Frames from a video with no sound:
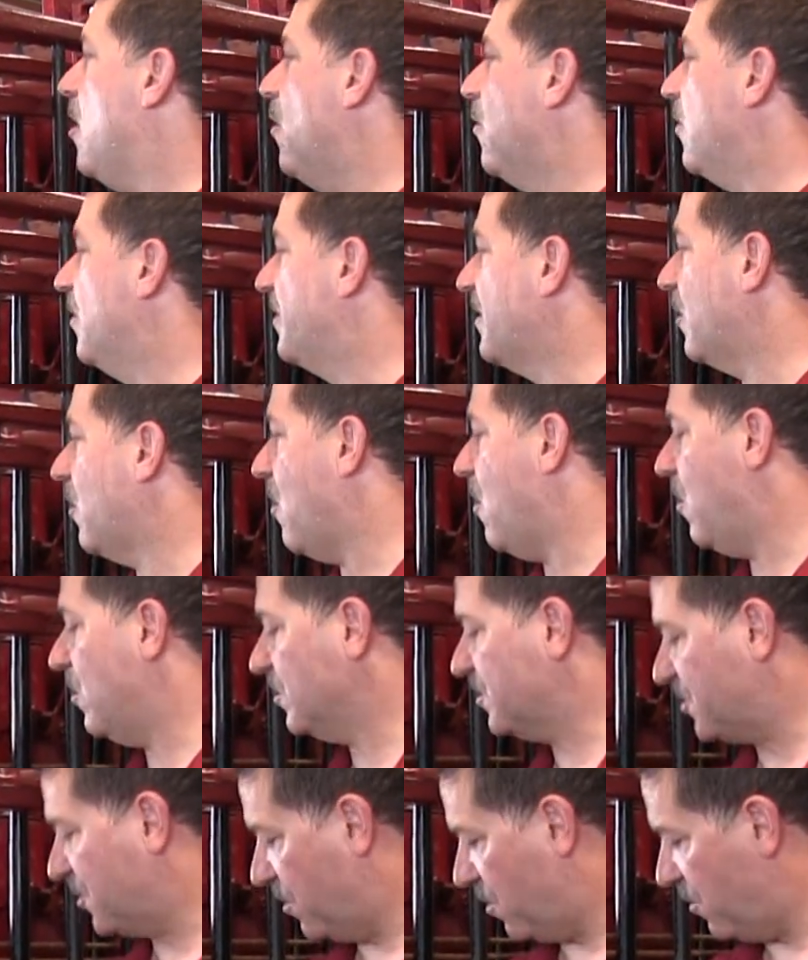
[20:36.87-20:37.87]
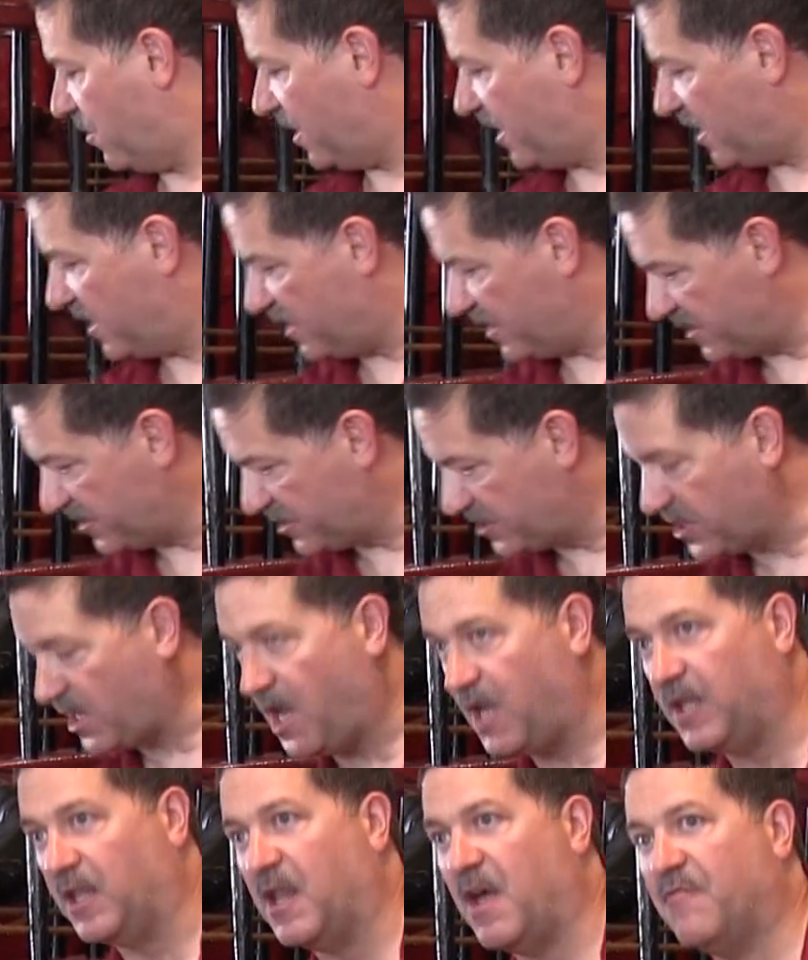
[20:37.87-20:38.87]
Well, there also is
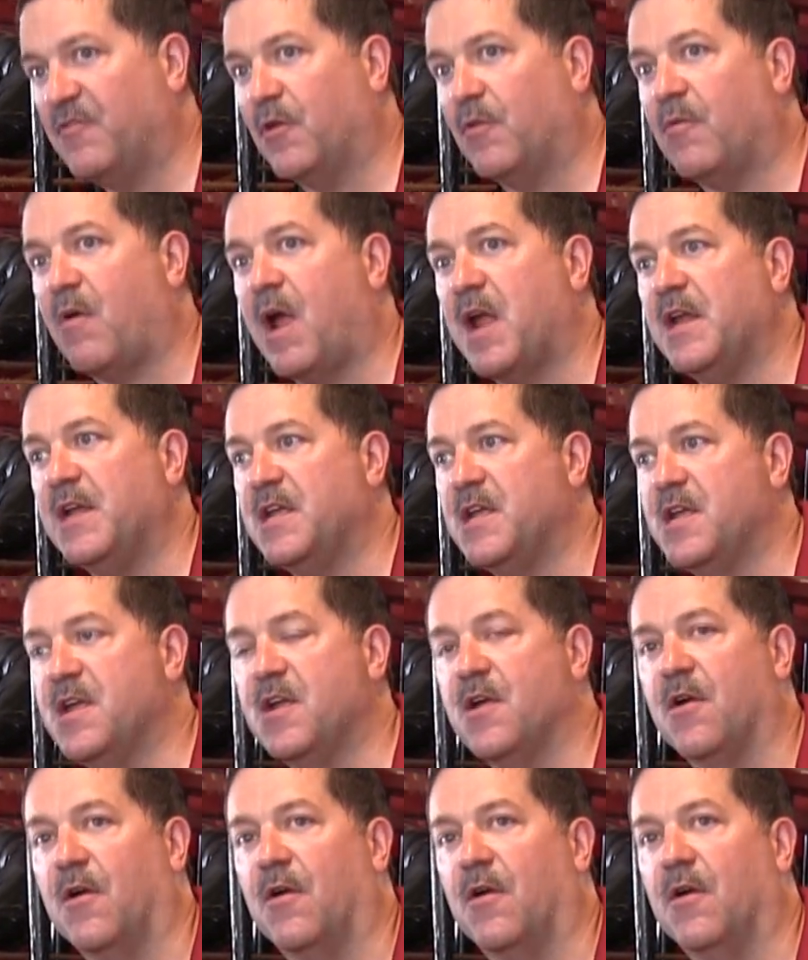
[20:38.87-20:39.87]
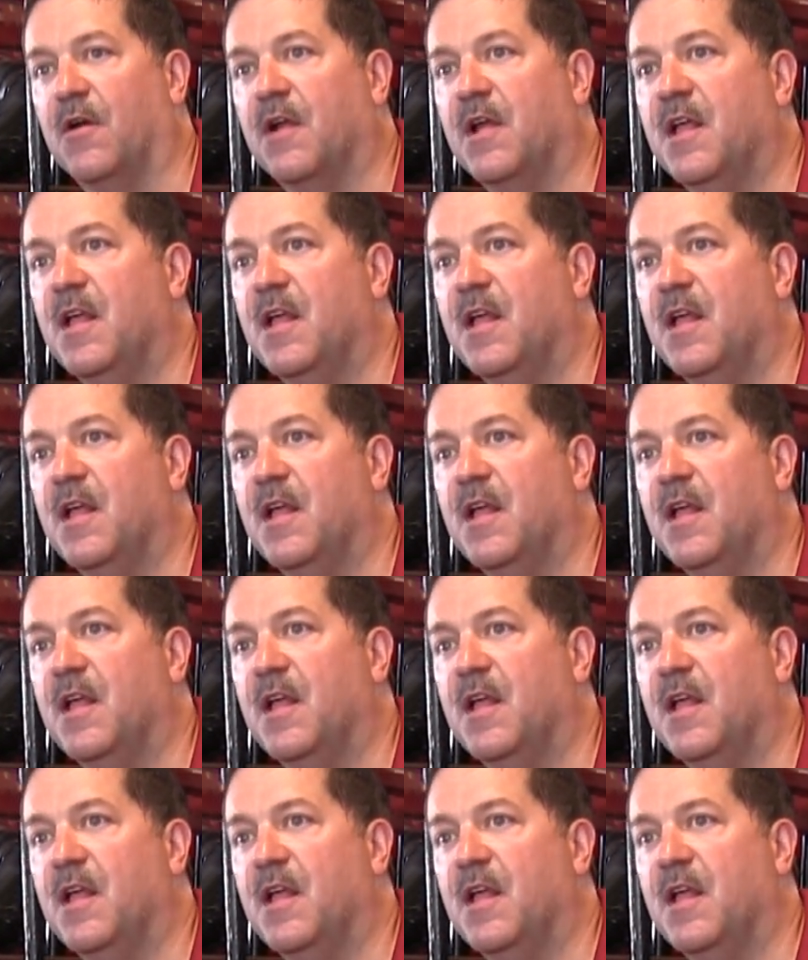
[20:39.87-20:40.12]
a lever right here